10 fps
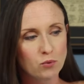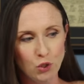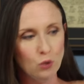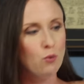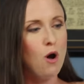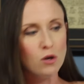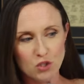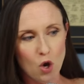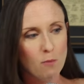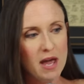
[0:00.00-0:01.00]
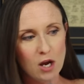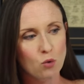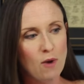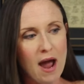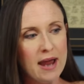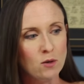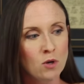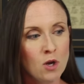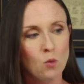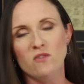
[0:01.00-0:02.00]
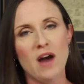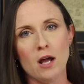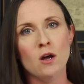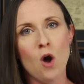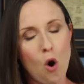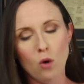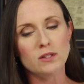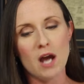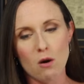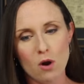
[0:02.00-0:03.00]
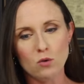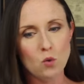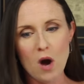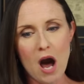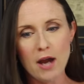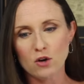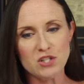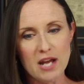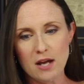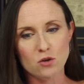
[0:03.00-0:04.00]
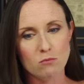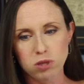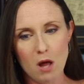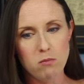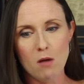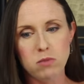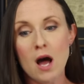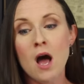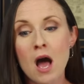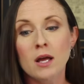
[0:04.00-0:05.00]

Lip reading: two wrongs don't make a right, and we've got to hold our own to a higher standard, and blah, blah, blah.